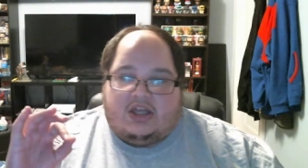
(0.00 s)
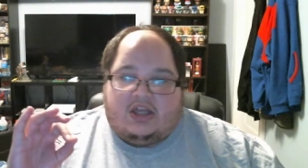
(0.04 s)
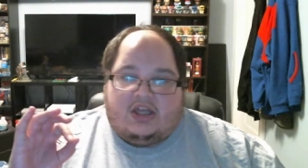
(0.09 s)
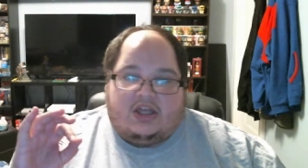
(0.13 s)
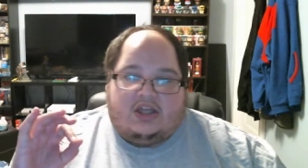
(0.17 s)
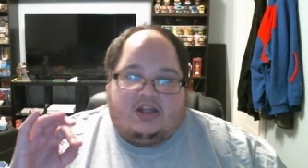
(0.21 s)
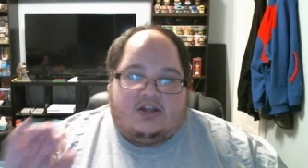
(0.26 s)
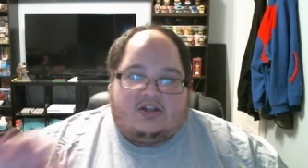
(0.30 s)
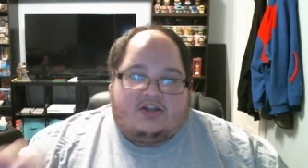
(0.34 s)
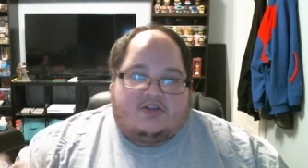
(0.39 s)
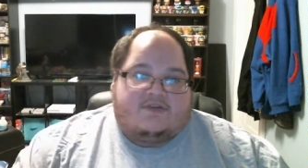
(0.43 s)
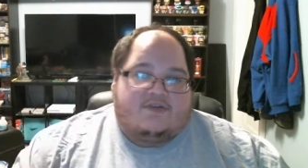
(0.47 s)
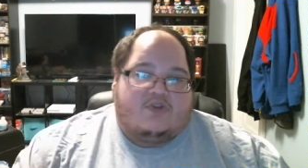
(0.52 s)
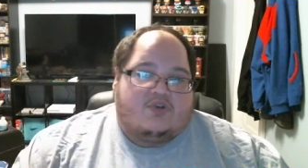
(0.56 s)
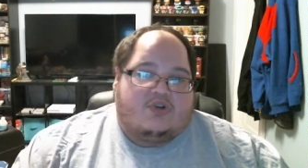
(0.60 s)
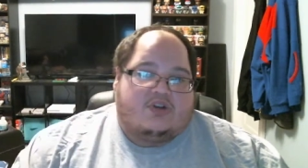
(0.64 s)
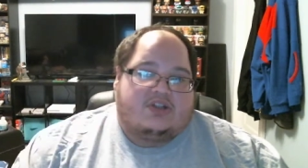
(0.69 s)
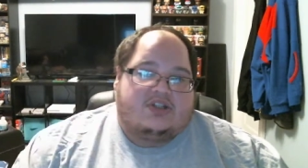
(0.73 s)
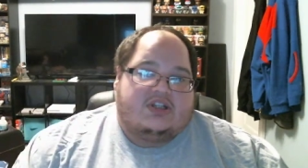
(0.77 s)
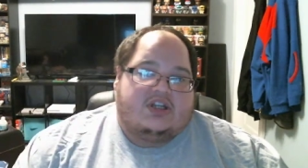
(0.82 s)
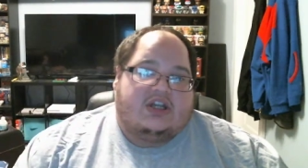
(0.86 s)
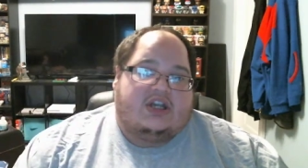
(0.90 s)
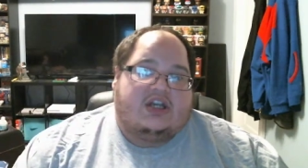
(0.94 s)
is
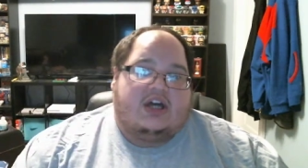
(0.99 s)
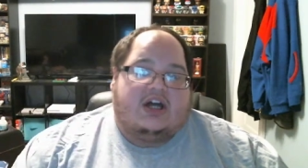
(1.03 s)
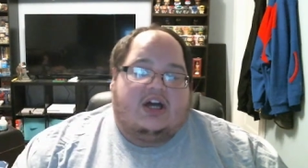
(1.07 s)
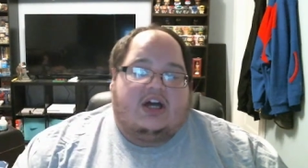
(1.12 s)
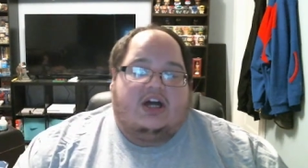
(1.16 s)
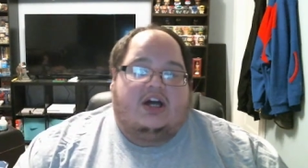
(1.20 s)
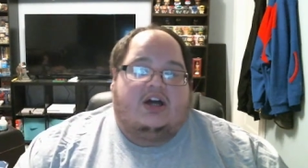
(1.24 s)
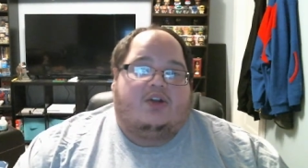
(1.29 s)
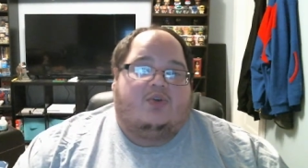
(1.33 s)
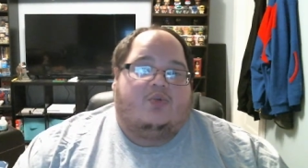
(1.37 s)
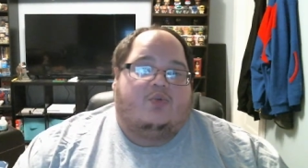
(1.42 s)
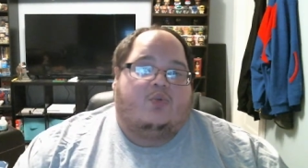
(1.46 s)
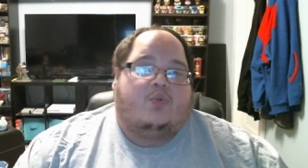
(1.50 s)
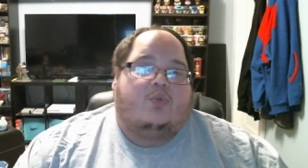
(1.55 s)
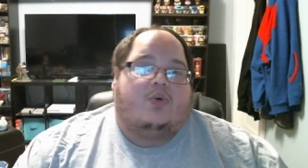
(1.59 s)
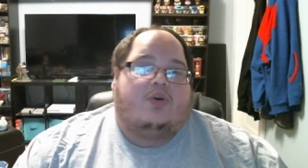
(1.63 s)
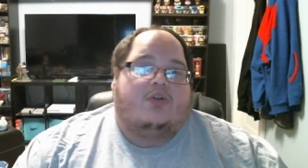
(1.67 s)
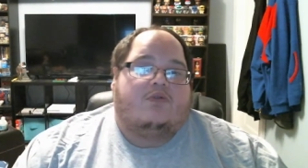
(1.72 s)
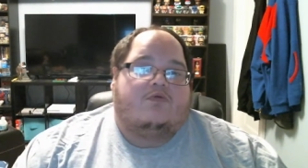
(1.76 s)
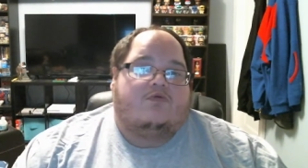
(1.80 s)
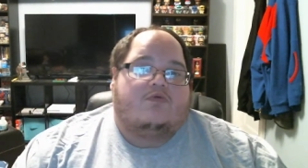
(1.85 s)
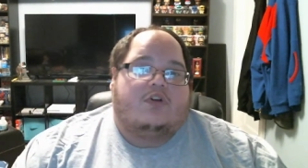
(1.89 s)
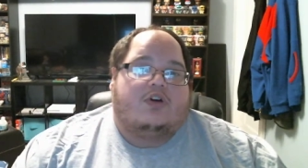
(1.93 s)
focusing on
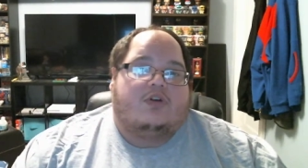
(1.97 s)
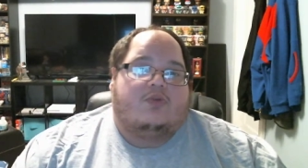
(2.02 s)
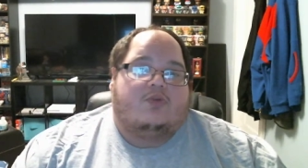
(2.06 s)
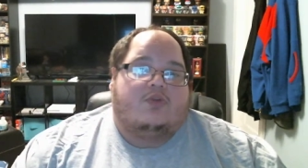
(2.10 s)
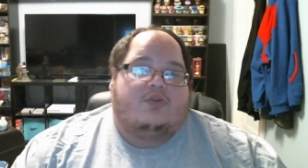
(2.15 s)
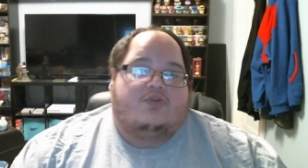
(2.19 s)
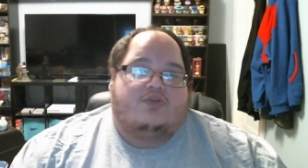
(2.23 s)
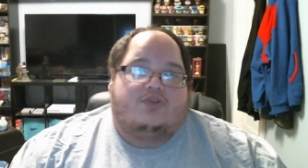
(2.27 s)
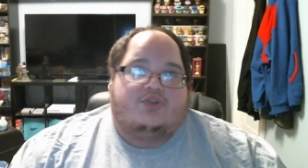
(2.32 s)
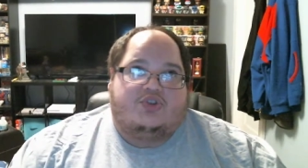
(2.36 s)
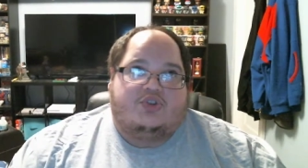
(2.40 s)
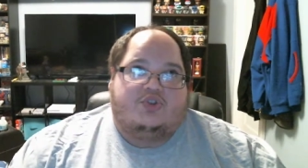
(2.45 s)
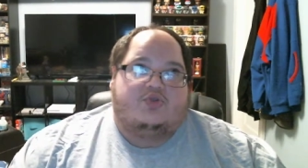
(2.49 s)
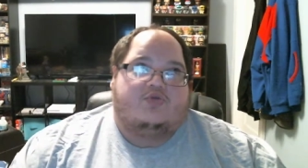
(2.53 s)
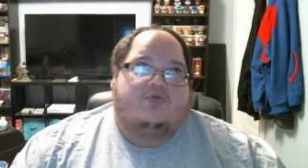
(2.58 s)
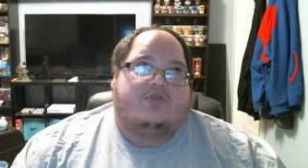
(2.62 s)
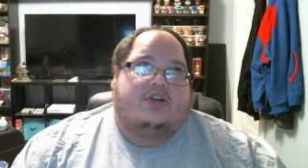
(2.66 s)
two